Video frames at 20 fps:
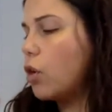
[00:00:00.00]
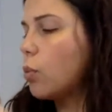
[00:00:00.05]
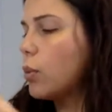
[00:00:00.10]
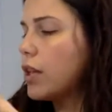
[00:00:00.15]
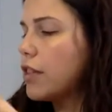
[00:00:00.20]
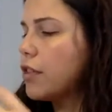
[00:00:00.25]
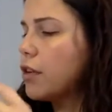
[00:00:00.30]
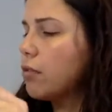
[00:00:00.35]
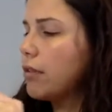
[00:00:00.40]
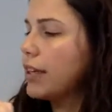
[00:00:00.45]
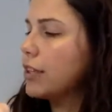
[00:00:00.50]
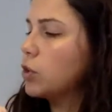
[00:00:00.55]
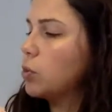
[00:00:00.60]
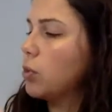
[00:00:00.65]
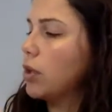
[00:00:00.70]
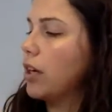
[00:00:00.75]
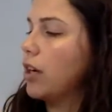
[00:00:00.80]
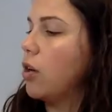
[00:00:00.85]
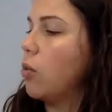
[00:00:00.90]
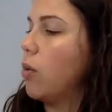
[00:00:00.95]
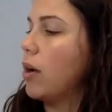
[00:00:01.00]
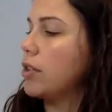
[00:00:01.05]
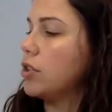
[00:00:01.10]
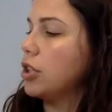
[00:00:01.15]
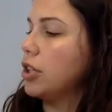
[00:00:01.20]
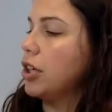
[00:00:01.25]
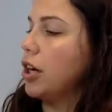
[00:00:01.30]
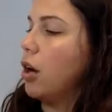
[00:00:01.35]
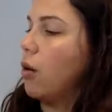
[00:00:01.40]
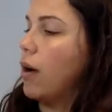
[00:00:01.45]
With the wrist, we're going to want
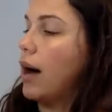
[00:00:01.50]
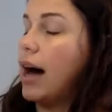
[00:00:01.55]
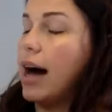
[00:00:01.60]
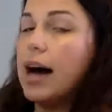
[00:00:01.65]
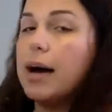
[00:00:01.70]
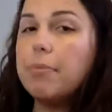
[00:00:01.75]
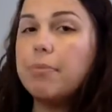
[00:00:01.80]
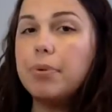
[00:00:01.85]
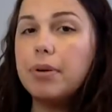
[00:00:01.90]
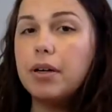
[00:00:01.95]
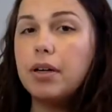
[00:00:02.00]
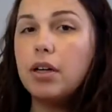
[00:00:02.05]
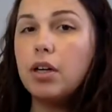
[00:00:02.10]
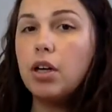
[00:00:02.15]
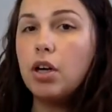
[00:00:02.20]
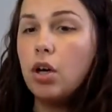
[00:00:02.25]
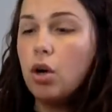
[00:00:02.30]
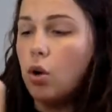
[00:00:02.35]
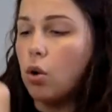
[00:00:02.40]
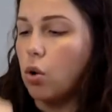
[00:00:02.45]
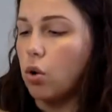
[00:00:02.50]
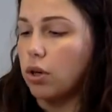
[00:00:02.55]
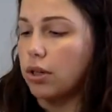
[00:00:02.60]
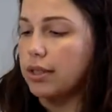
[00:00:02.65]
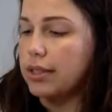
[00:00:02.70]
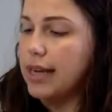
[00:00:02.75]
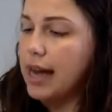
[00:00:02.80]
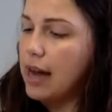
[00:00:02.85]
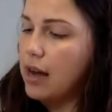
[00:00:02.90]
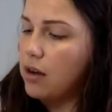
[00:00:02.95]
to go up or
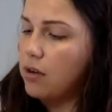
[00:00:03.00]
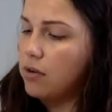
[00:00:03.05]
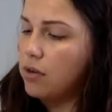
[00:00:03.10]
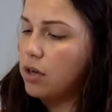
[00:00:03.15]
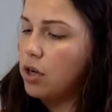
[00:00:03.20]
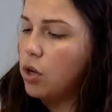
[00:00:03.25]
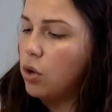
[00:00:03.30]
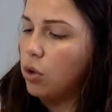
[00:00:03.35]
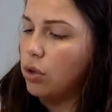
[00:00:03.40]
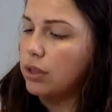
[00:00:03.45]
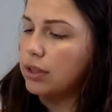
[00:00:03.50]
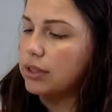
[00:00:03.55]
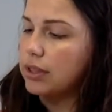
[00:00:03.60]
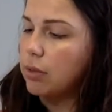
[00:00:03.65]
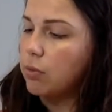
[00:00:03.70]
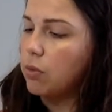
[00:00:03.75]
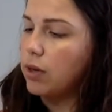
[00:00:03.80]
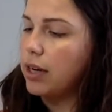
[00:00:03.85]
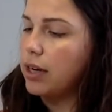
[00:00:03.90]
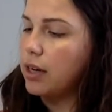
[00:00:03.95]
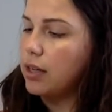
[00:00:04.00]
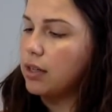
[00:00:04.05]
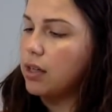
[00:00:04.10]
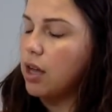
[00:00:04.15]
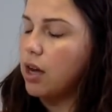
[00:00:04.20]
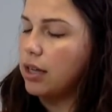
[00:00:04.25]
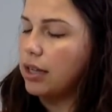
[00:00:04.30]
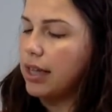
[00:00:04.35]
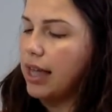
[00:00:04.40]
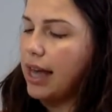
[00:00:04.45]
down or somewhere
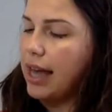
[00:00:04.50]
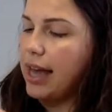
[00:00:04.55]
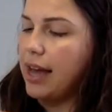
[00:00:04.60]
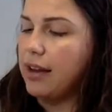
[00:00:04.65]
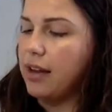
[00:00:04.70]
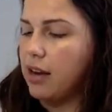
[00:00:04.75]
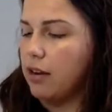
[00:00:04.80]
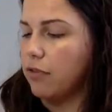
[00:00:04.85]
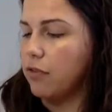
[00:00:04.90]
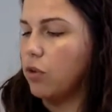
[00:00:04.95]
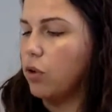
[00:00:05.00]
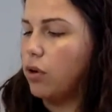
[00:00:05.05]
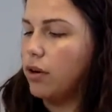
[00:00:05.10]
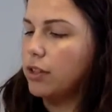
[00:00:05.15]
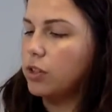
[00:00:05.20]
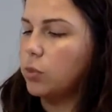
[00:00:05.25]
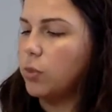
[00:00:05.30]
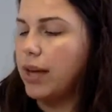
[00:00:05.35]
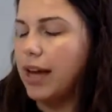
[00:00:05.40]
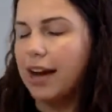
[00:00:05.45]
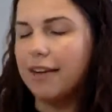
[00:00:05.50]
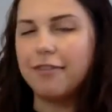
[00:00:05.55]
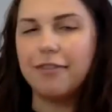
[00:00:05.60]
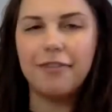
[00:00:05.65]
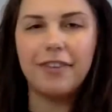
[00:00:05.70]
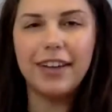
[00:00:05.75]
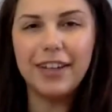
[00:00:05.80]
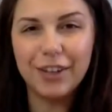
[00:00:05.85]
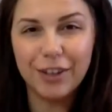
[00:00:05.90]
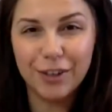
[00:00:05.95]
along the hand, and of course we have
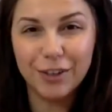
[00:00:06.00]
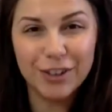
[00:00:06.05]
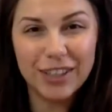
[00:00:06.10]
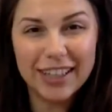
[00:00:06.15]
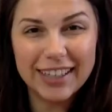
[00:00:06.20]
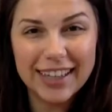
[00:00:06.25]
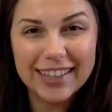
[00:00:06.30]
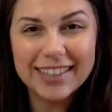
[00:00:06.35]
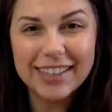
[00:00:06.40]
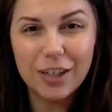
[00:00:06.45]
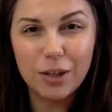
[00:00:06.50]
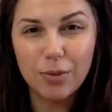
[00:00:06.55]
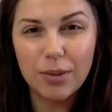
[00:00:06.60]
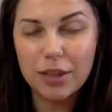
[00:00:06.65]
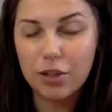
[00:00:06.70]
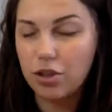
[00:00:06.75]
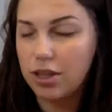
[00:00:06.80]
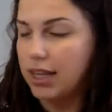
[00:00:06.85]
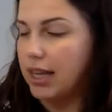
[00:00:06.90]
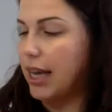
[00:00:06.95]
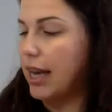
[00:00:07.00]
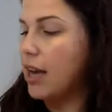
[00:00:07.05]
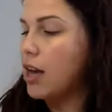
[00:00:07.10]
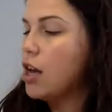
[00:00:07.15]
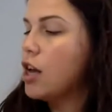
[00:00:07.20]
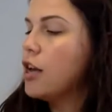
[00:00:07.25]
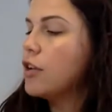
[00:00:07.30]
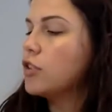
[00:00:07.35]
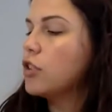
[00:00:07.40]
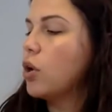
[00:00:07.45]
fingers, so that gets a little bit tricky.
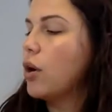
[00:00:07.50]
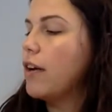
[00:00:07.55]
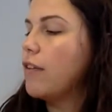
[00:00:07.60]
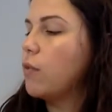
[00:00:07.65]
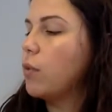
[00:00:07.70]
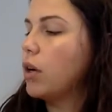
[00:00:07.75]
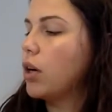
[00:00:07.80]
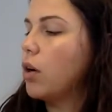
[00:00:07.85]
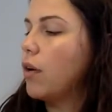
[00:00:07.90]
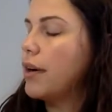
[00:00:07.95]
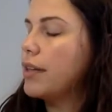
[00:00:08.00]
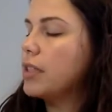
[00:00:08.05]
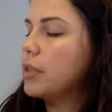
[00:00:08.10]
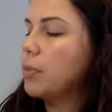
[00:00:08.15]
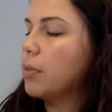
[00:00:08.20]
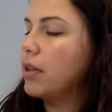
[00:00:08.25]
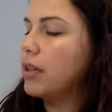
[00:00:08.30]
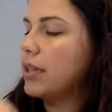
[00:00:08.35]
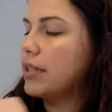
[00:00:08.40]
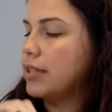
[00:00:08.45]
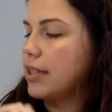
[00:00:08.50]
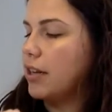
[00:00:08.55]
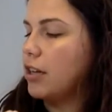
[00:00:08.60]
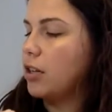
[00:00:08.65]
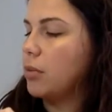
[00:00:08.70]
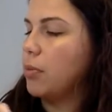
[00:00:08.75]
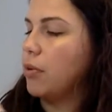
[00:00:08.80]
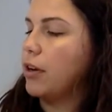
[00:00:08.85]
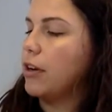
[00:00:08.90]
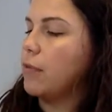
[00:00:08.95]
So if we're going to put the
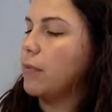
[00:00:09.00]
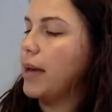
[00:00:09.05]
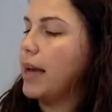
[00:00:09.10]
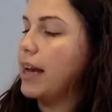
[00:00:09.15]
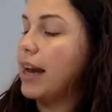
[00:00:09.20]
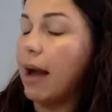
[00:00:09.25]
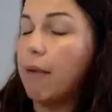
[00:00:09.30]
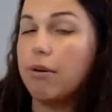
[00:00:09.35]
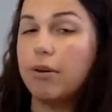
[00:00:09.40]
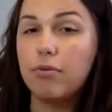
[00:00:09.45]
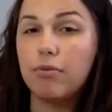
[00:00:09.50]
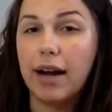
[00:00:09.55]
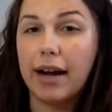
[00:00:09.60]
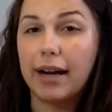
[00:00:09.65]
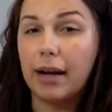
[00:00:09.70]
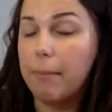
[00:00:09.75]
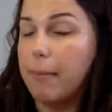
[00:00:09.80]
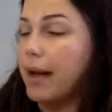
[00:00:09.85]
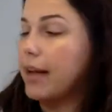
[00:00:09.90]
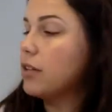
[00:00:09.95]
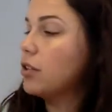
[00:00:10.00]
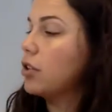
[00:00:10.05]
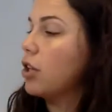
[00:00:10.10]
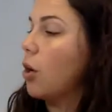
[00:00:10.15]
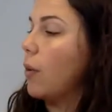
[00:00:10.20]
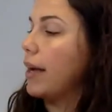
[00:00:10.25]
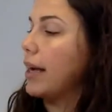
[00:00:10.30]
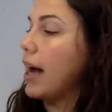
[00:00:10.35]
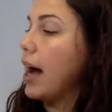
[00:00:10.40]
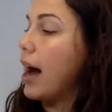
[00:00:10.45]
center point of pain, I would recommend
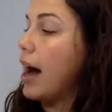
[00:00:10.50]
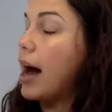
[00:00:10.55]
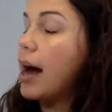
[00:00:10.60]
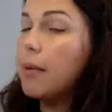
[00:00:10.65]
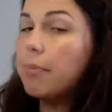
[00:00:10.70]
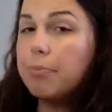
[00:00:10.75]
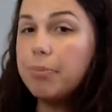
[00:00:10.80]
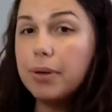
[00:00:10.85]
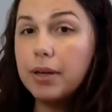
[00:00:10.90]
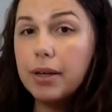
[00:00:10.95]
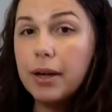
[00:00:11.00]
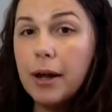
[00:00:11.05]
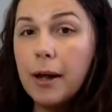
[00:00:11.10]
going up